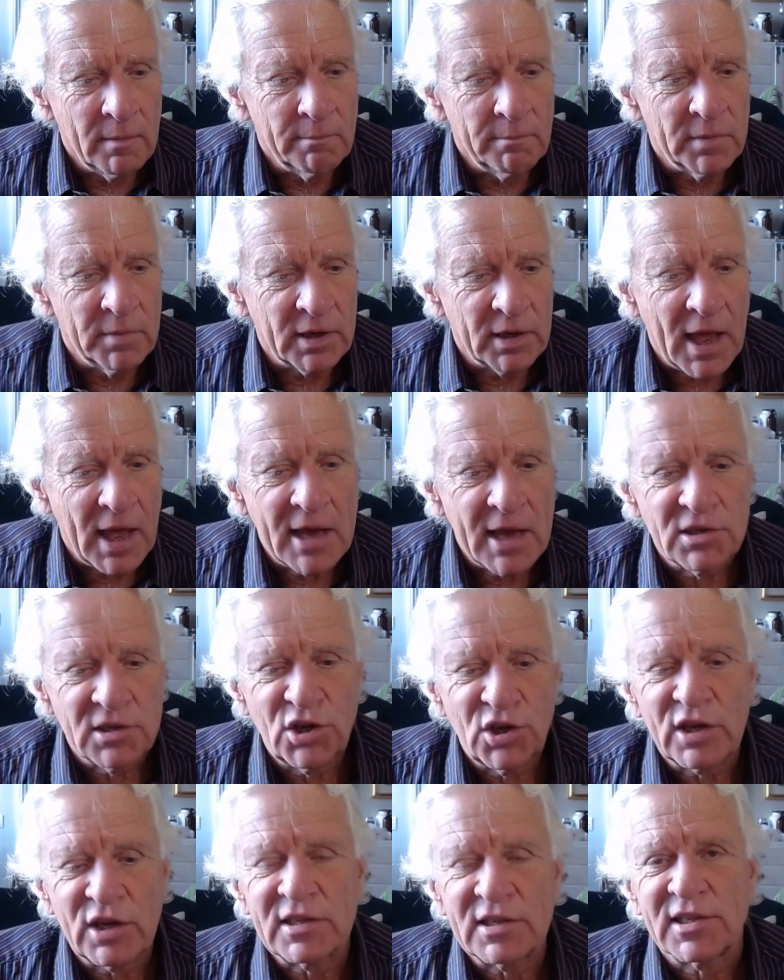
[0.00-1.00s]
But as
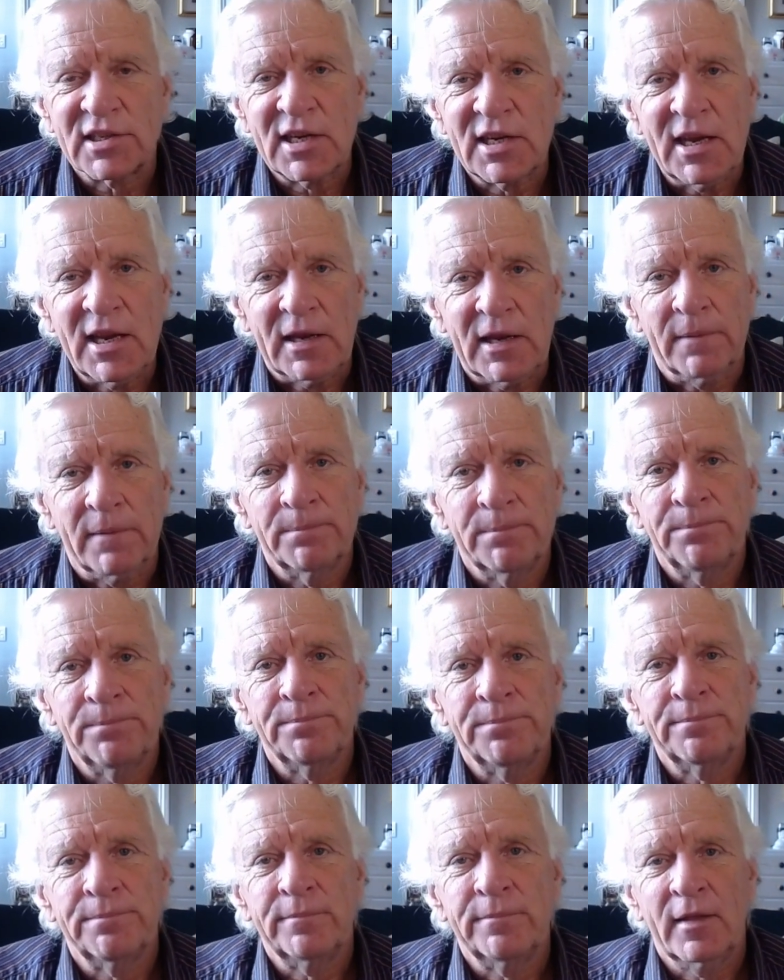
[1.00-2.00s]
you can see,
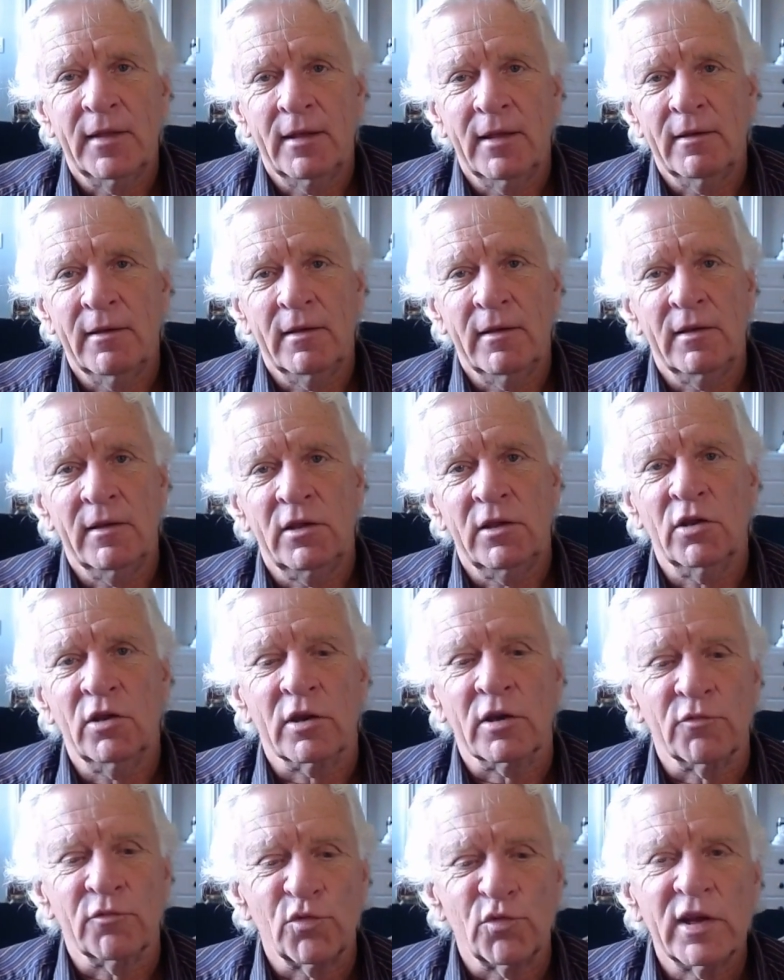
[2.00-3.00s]
you
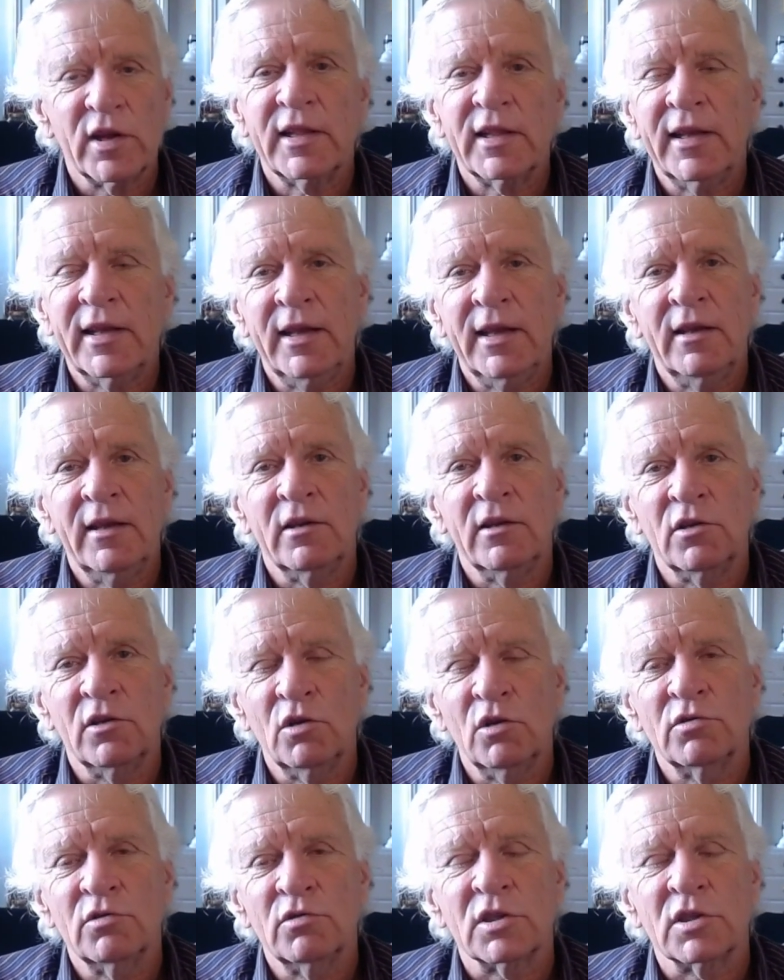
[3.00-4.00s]
can really
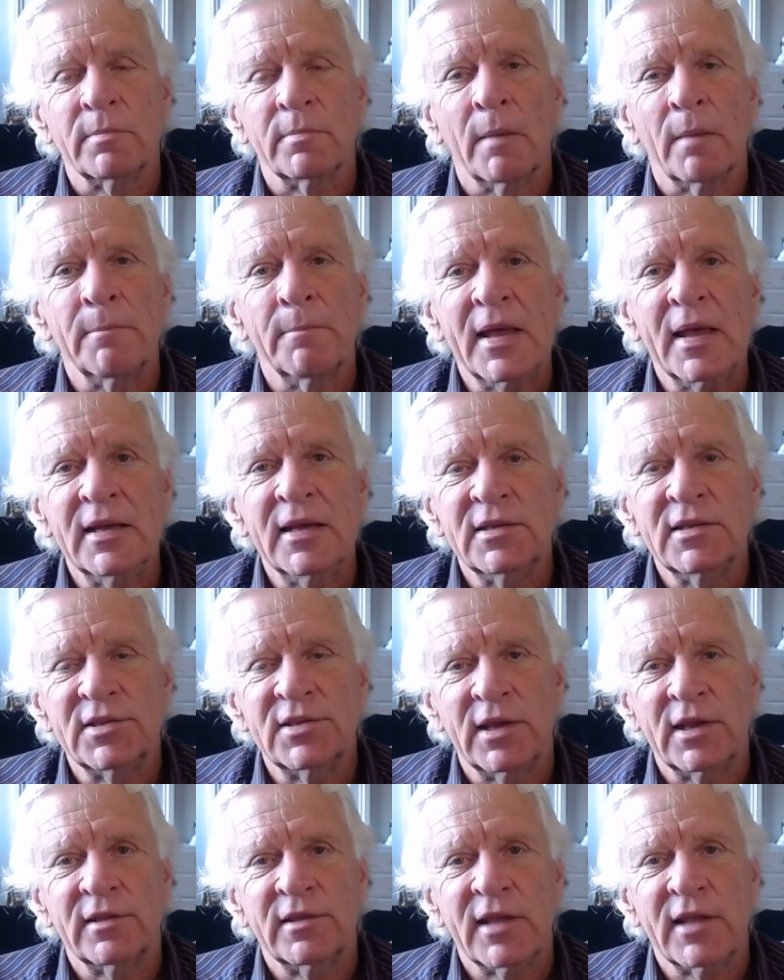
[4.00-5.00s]
do some
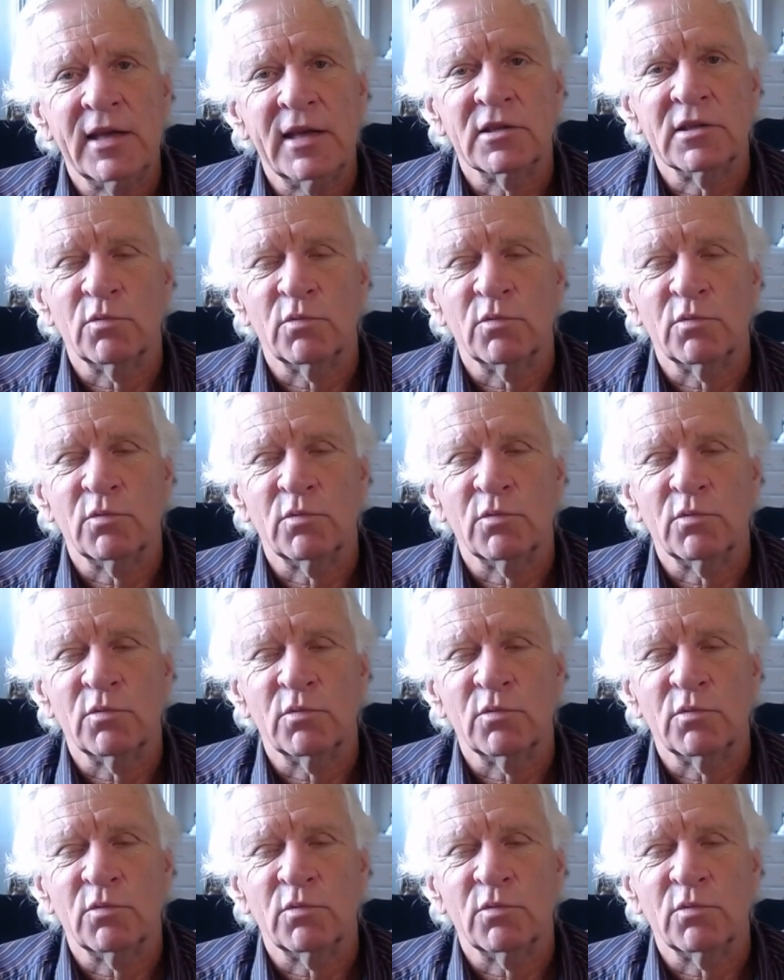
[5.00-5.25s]
amazing things